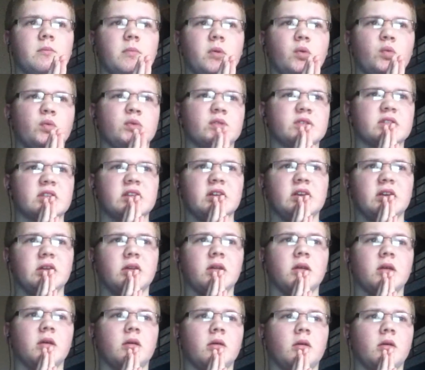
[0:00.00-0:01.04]
but we'll see.
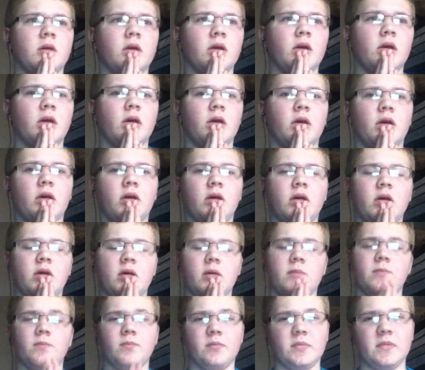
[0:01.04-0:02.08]

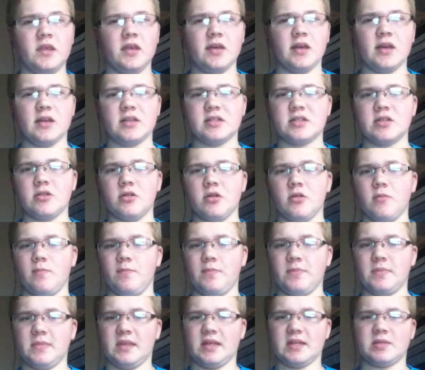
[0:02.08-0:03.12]
So
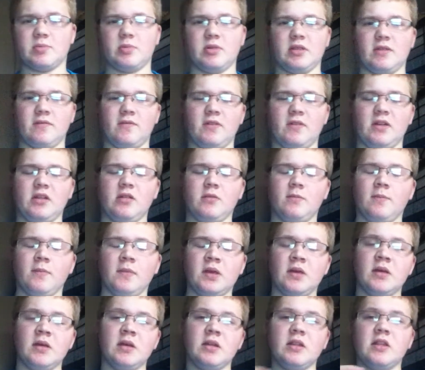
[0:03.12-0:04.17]
that's been the video.
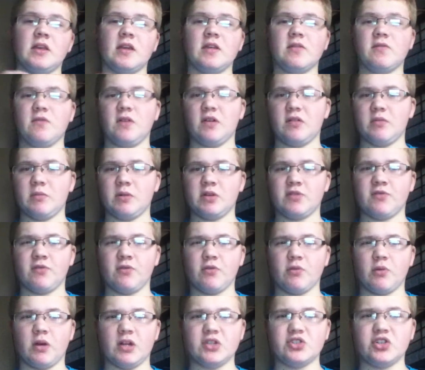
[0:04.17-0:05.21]
Thank you very much
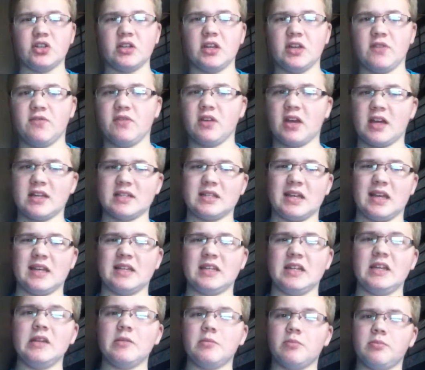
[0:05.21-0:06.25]
for watching. If you guys
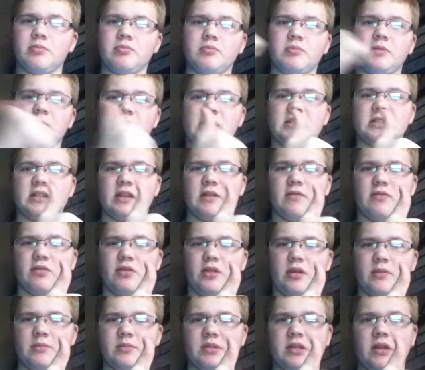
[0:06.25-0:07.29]
liked it, please leave a
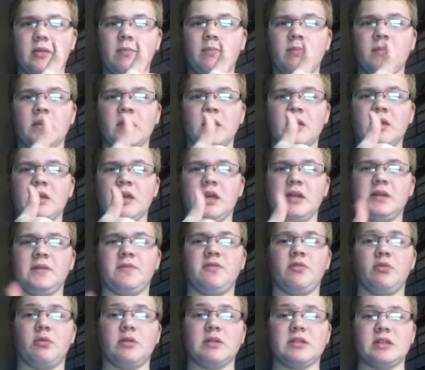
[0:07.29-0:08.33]
thumbs up. And
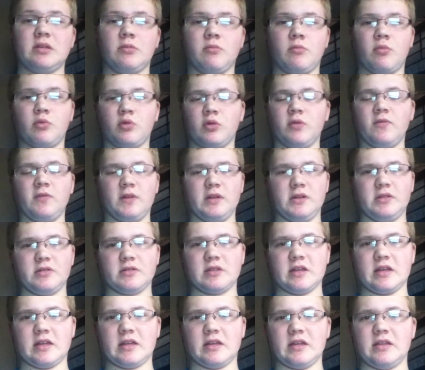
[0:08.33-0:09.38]
if you want to see more
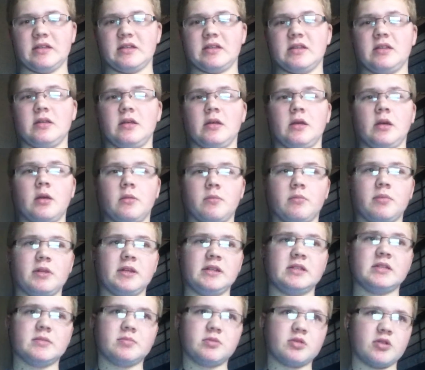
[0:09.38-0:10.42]
videos like this,
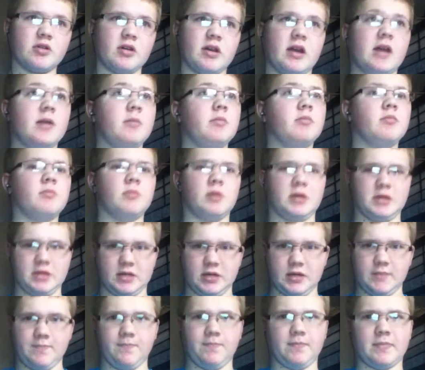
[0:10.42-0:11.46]
please subscribe.
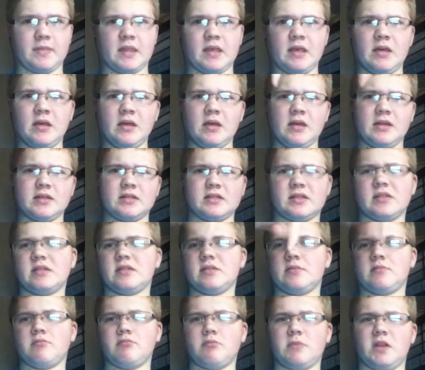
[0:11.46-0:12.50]
It's
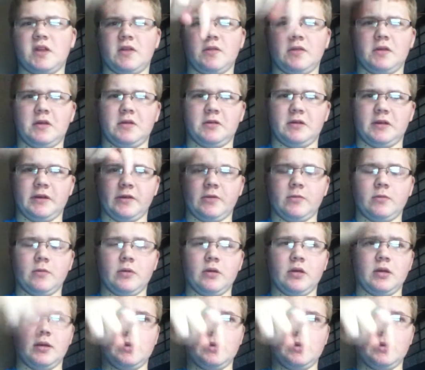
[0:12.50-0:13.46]
down there now.